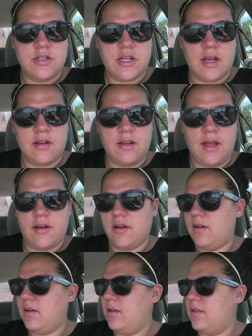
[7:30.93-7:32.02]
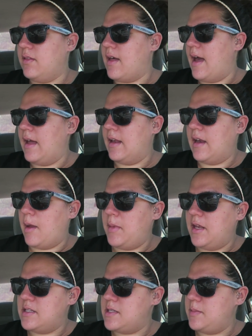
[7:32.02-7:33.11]
jack-o'-lantern that, I
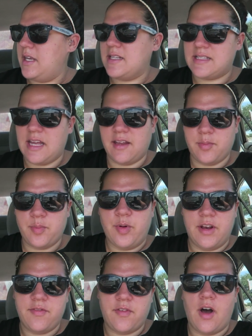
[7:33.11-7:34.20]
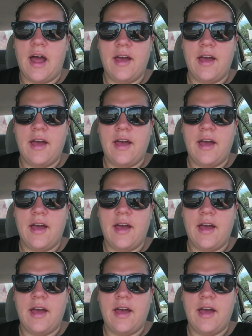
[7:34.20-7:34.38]
mean, to me is like pretty fall.